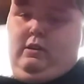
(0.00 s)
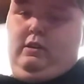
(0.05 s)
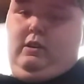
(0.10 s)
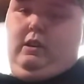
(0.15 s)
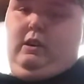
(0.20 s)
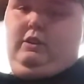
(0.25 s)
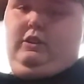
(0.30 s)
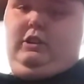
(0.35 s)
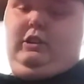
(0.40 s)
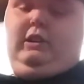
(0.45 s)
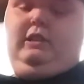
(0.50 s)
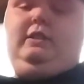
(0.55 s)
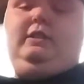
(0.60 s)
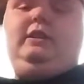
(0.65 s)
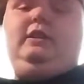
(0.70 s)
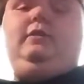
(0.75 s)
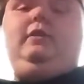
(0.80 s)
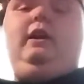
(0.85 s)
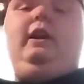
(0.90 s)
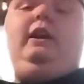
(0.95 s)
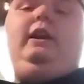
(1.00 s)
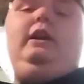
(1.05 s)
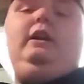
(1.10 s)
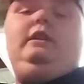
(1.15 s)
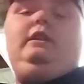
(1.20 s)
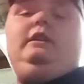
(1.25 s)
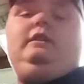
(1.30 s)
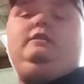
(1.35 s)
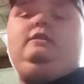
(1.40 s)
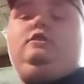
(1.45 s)
As you can see right here,
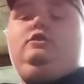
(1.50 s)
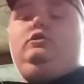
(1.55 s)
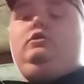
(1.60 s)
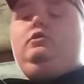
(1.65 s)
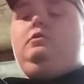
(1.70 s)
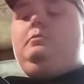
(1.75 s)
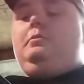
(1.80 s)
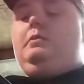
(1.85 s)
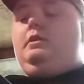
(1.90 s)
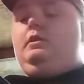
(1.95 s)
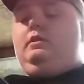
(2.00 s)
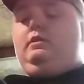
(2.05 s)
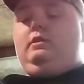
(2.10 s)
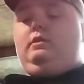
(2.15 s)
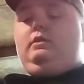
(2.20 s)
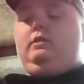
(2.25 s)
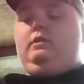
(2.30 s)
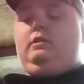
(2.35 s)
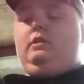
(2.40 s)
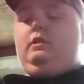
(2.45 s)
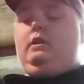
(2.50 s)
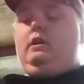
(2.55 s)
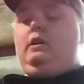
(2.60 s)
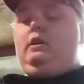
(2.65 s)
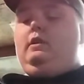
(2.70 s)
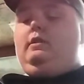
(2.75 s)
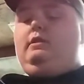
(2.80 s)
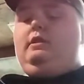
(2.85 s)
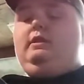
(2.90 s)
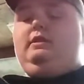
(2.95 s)
this tube,
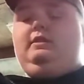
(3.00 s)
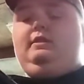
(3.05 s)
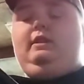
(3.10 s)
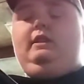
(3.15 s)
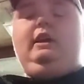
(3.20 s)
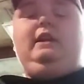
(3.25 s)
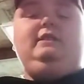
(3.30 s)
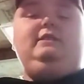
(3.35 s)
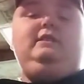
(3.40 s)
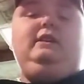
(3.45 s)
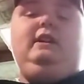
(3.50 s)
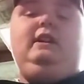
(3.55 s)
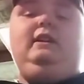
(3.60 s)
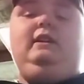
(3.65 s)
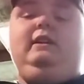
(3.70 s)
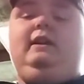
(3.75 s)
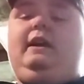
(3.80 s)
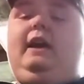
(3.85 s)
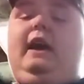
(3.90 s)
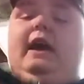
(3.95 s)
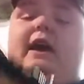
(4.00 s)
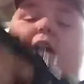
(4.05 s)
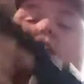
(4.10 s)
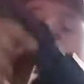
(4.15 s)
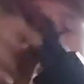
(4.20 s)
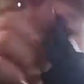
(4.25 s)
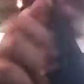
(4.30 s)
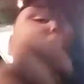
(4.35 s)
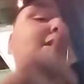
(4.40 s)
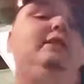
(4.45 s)
this lets in
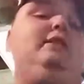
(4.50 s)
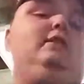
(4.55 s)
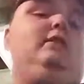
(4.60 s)
gas